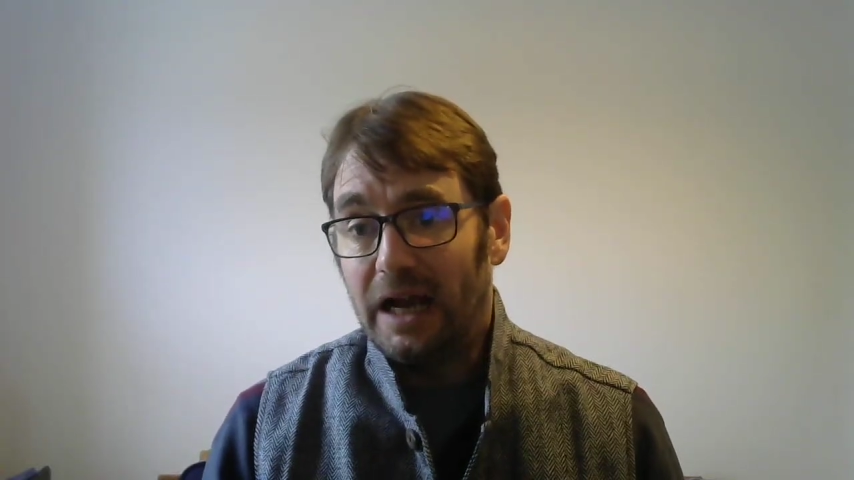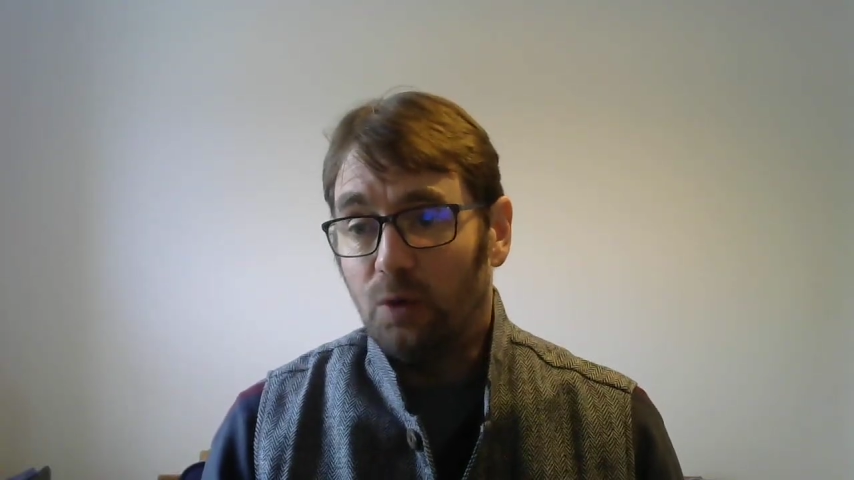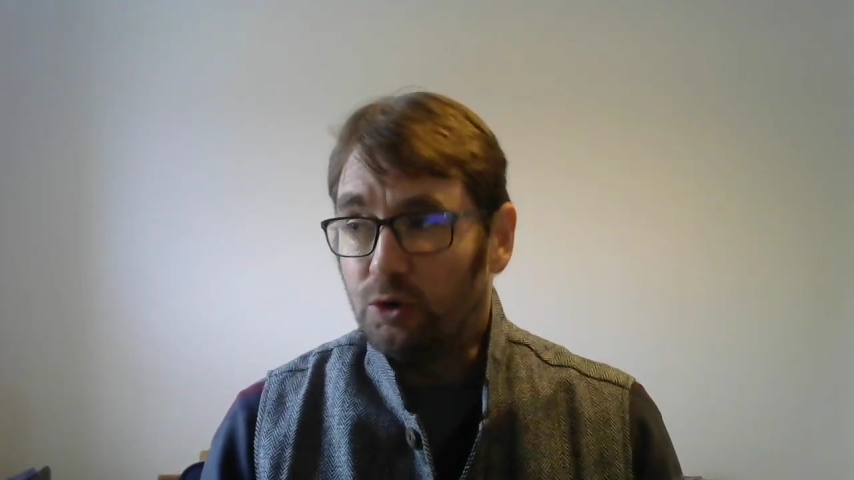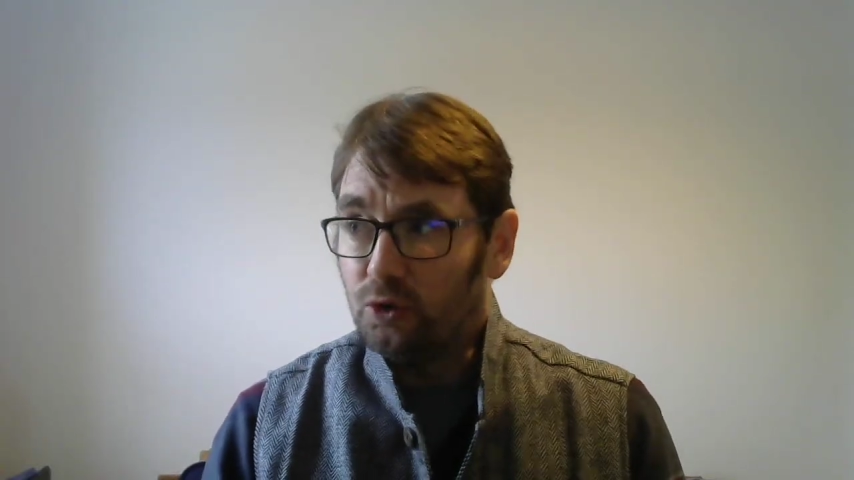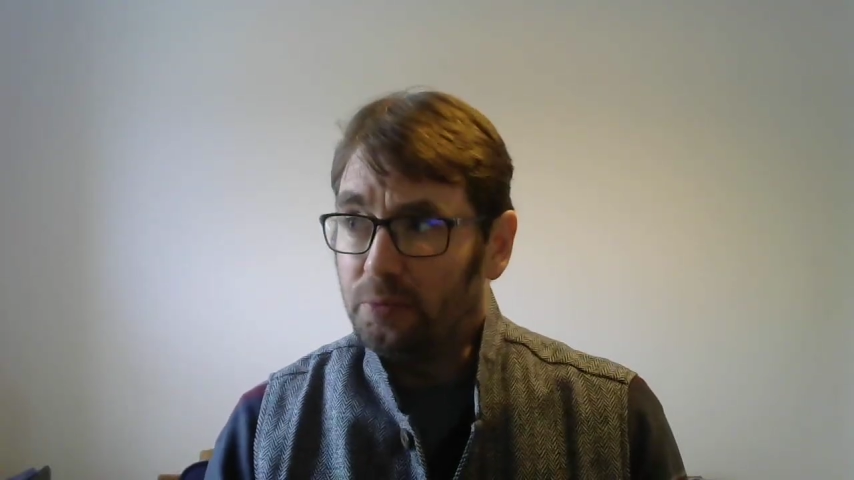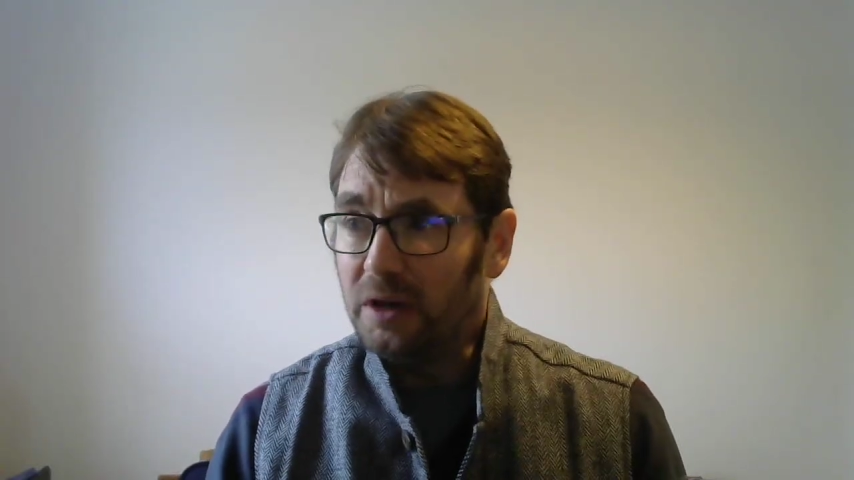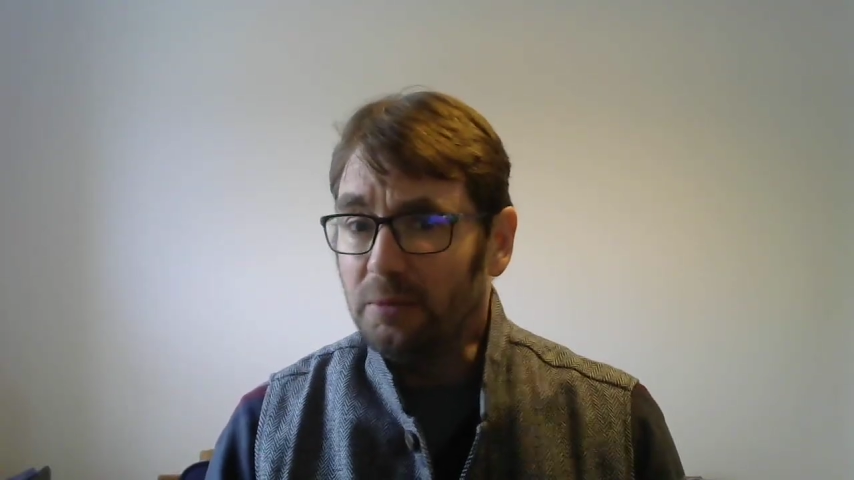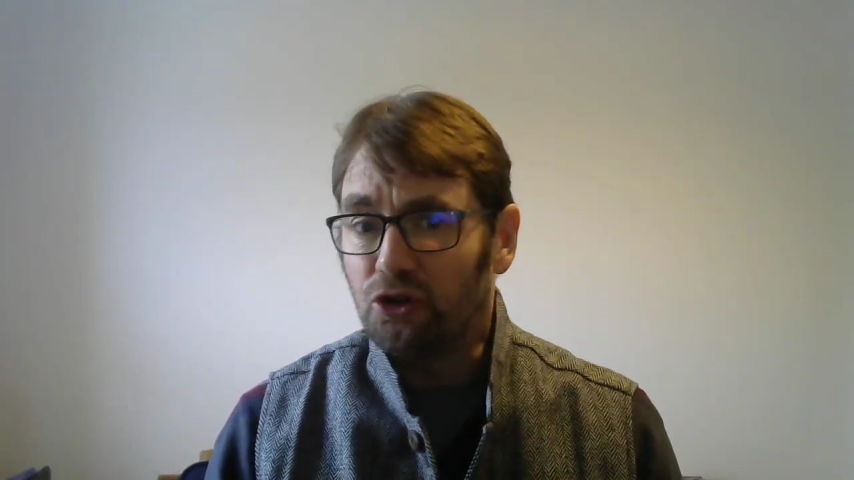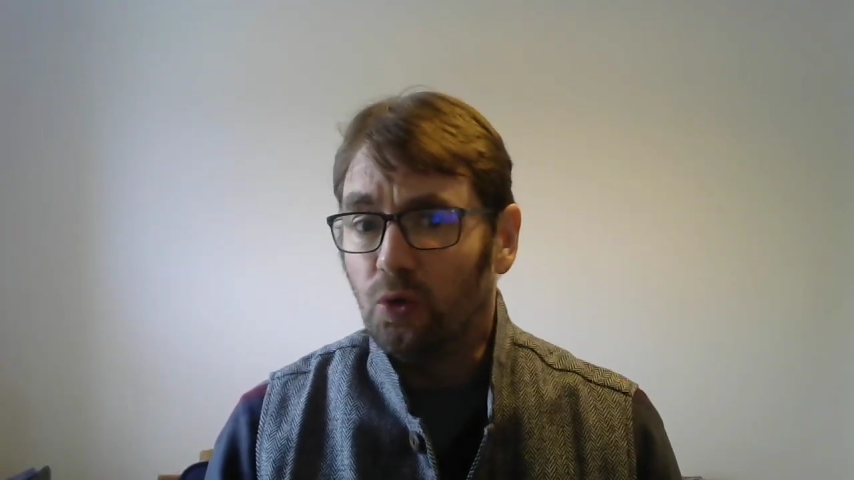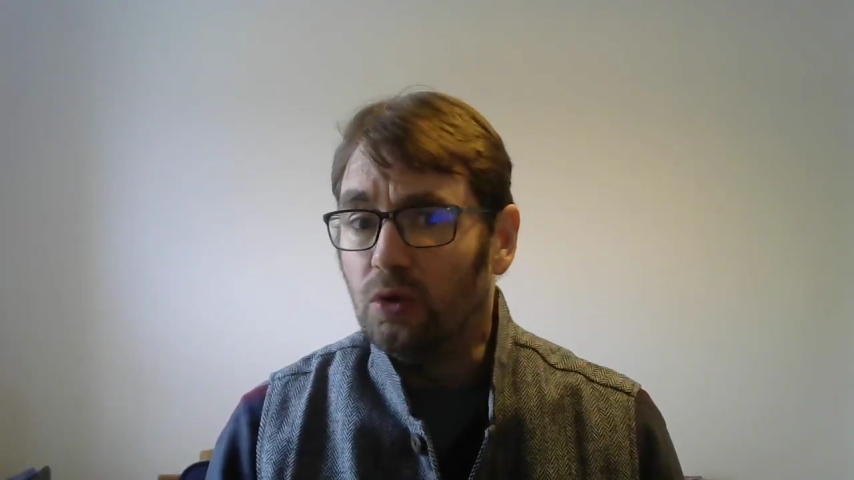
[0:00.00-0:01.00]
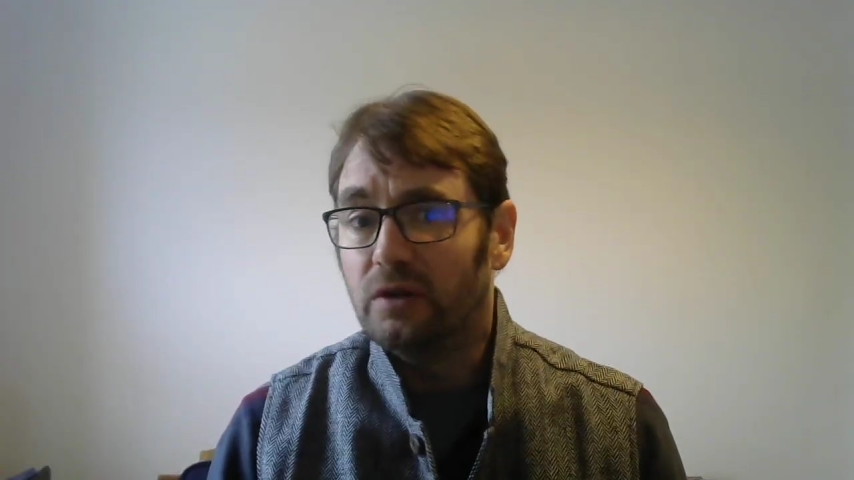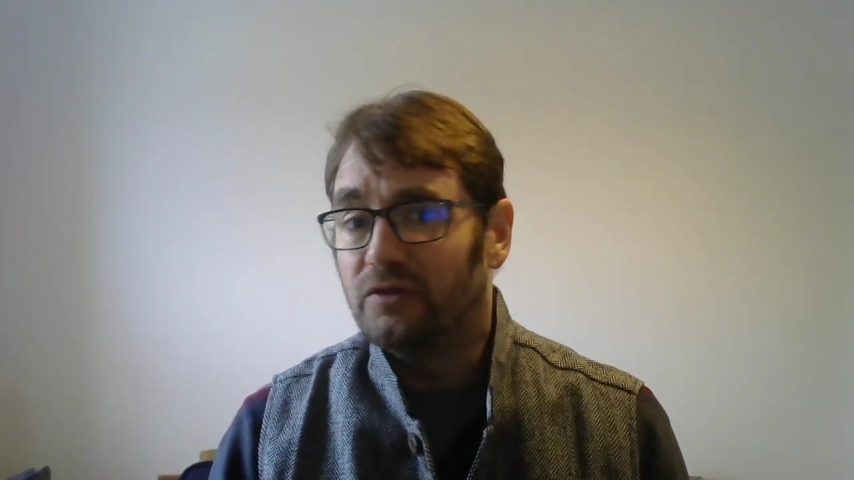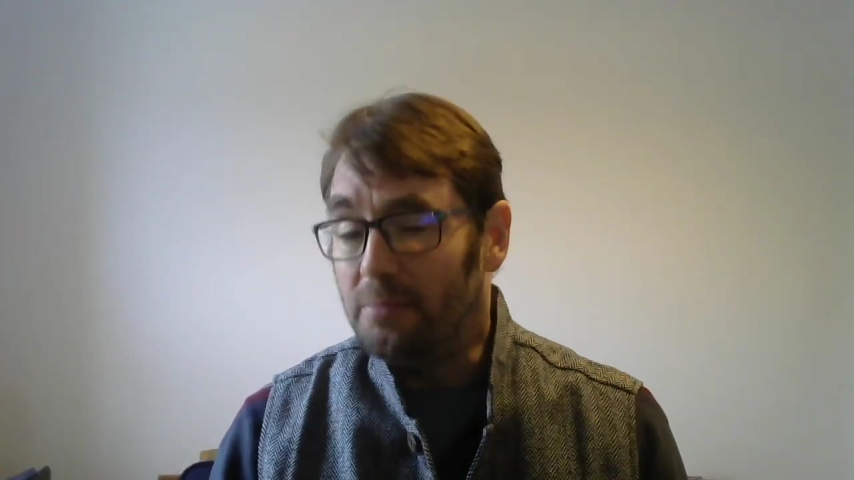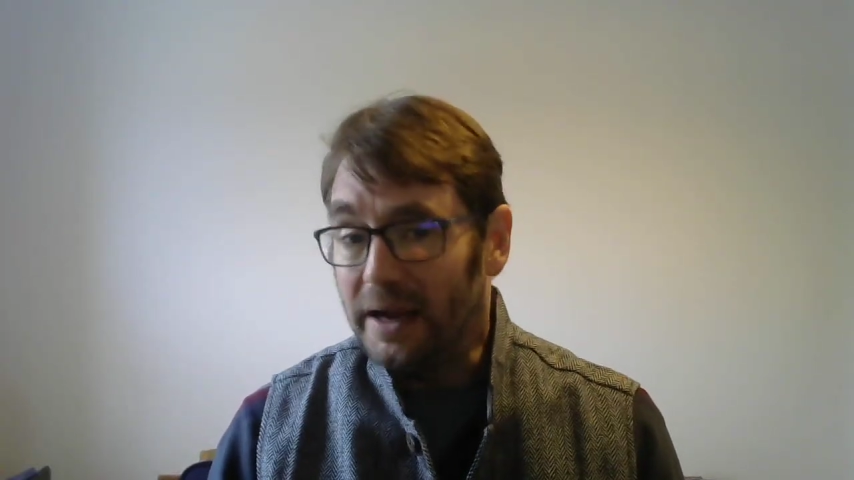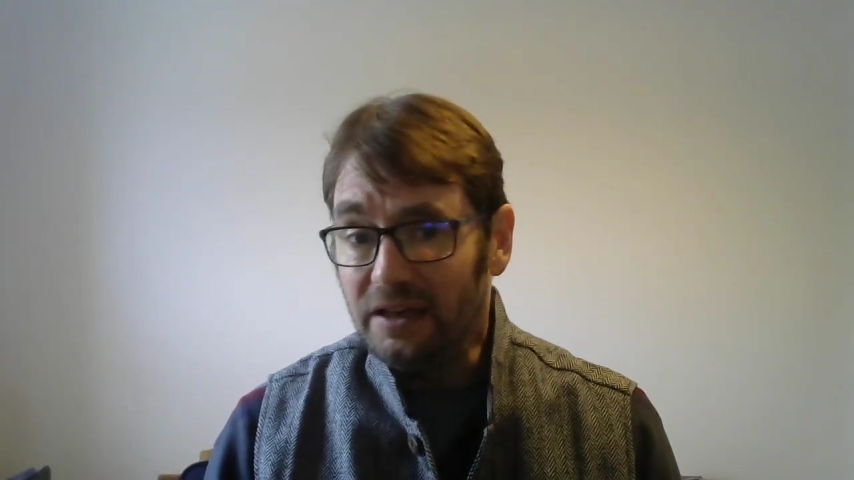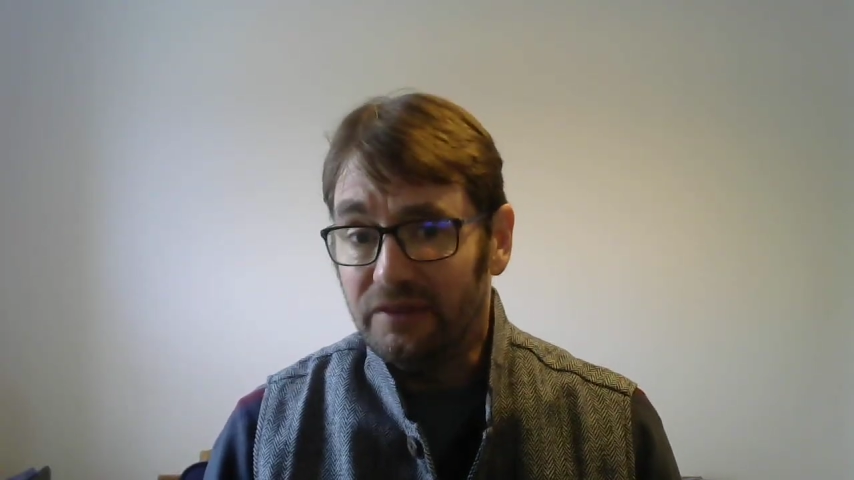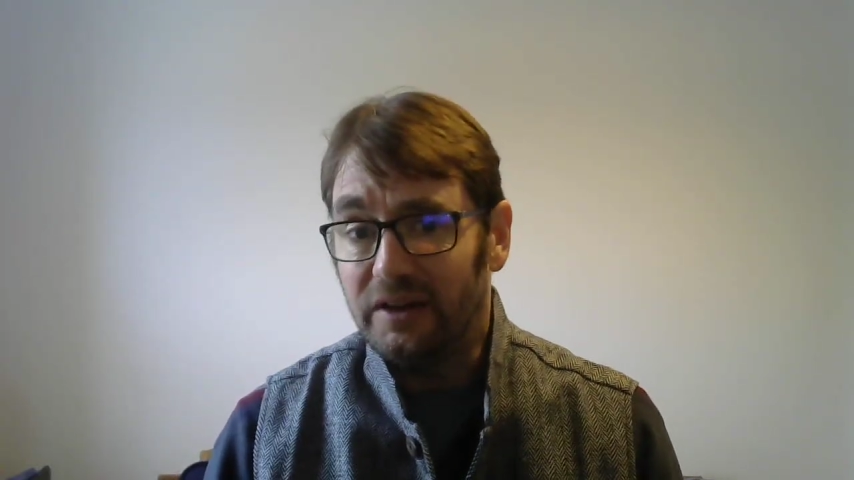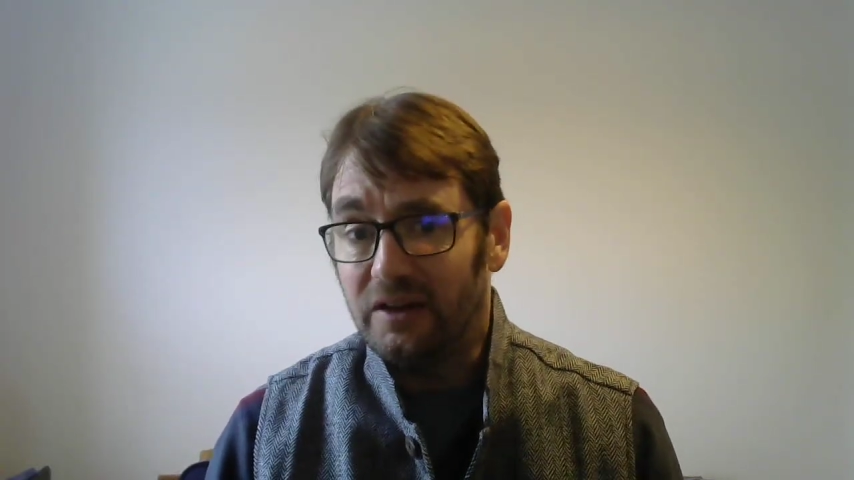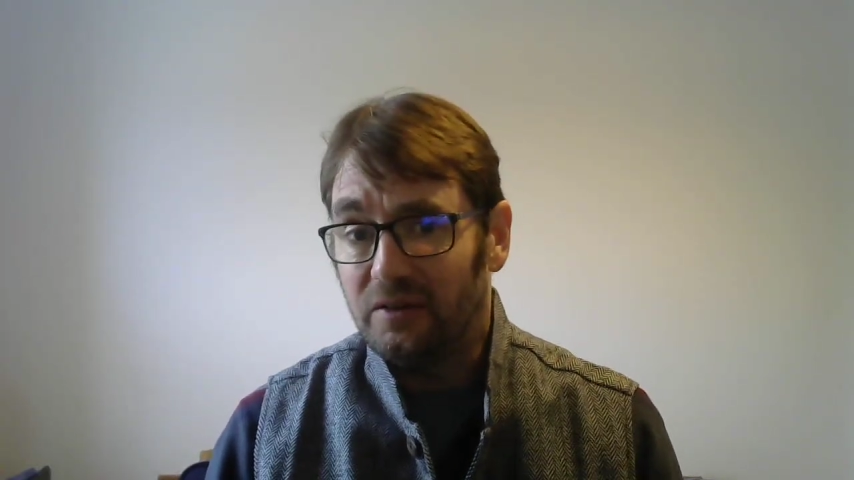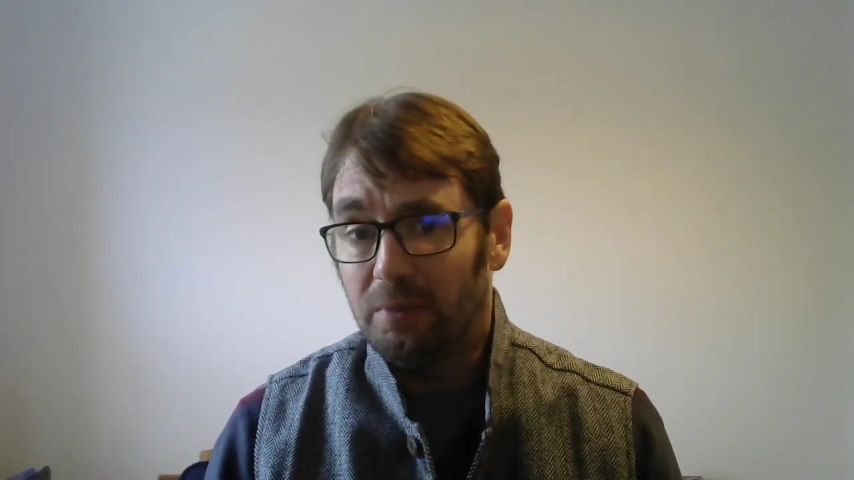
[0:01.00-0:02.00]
which was pretty much all that remained of it